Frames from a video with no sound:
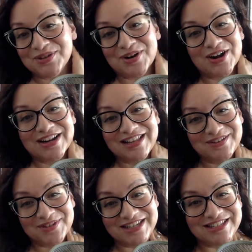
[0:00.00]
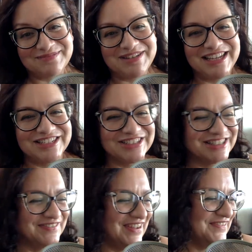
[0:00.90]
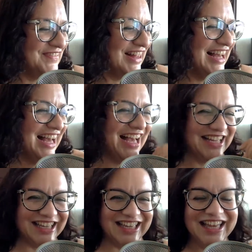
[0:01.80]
there aren't any recent pictures of my flock